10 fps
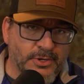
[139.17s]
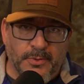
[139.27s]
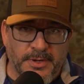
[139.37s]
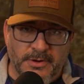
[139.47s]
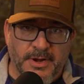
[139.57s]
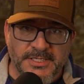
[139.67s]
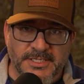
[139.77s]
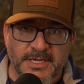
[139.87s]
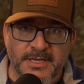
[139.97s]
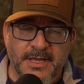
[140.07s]
going
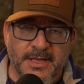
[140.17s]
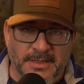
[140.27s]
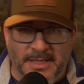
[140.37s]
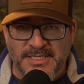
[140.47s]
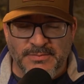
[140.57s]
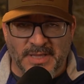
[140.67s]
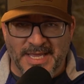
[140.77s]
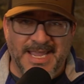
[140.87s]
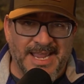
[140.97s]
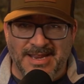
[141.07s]
crazy, lights
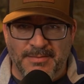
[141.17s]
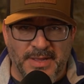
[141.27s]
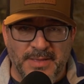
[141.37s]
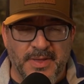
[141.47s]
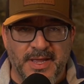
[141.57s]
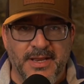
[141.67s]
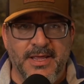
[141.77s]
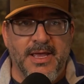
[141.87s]
blinking and beeping.